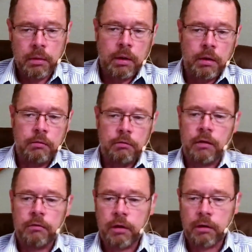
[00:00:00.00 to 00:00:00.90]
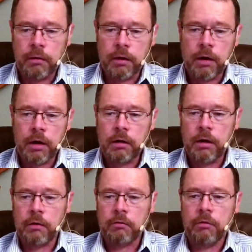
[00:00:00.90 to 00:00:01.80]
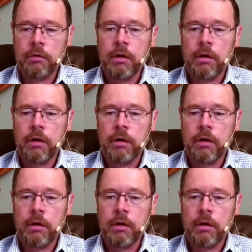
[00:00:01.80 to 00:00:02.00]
it says here in the context.